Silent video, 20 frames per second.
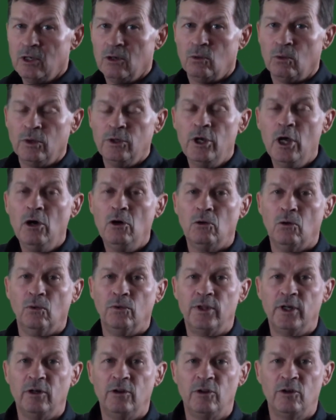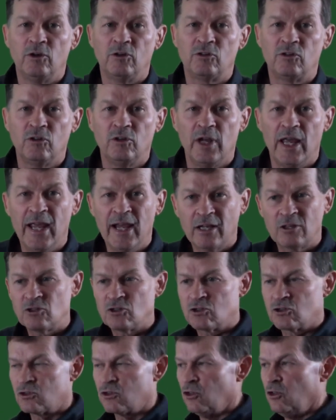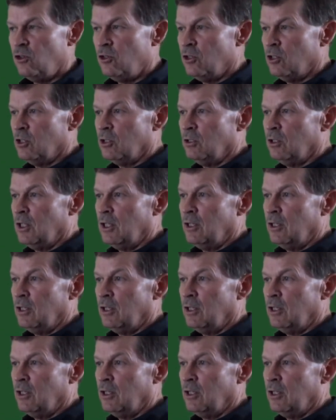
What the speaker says: well, no, there's an external